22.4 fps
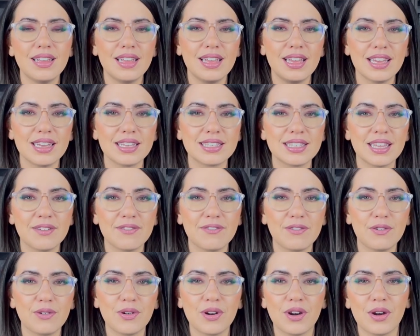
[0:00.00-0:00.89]
except
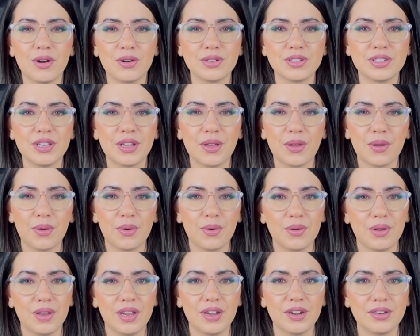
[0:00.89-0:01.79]
for
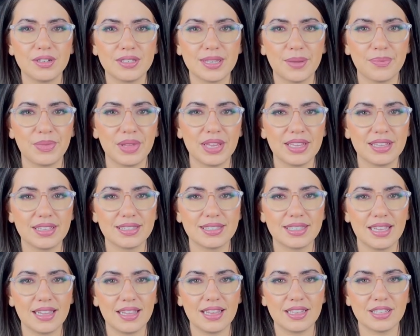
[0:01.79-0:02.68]
also here's something
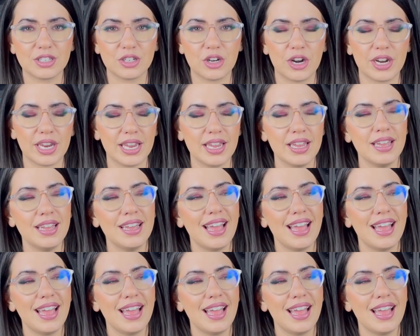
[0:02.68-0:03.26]
silly and snarky.